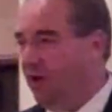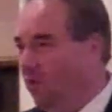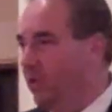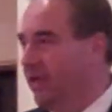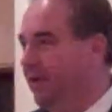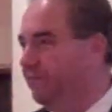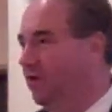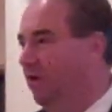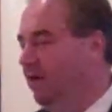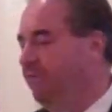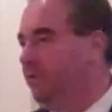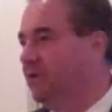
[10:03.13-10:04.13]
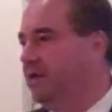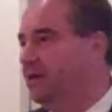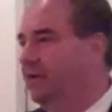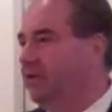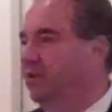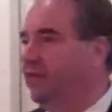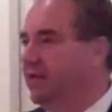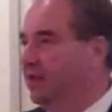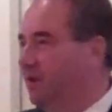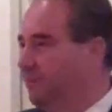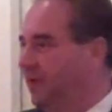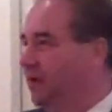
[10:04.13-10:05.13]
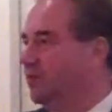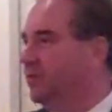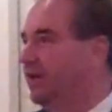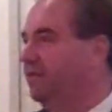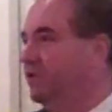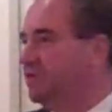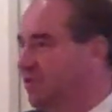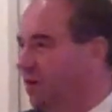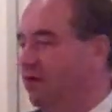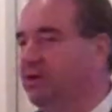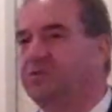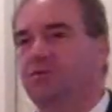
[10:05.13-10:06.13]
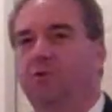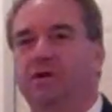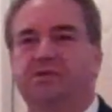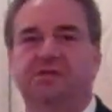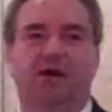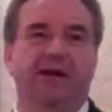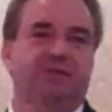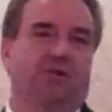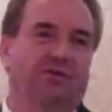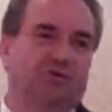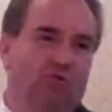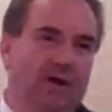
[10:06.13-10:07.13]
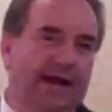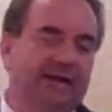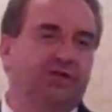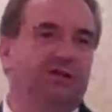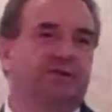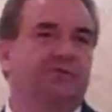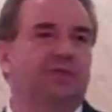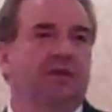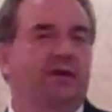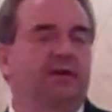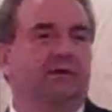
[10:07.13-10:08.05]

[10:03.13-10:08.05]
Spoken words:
all we have to offer. They come here, they visit our historic sites, our attractions,